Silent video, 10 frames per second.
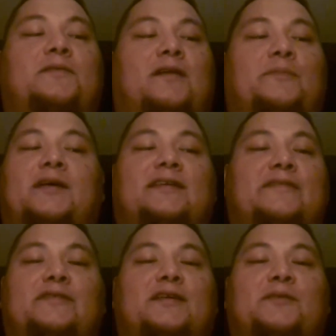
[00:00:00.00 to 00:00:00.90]
I'm not
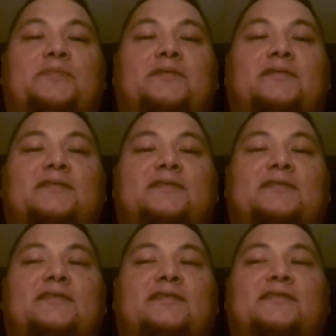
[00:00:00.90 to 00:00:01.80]
giving up.
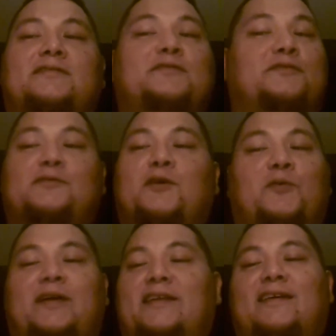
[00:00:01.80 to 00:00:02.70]
There's no
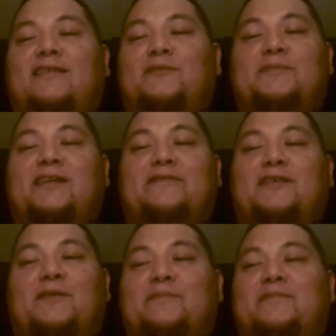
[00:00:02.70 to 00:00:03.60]
way in hell I'm giving
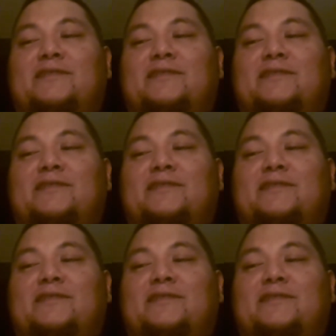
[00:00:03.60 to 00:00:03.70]
up.